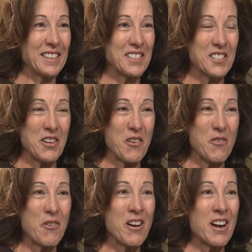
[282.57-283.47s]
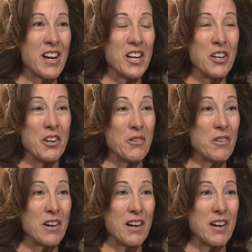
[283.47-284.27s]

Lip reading: So, you know,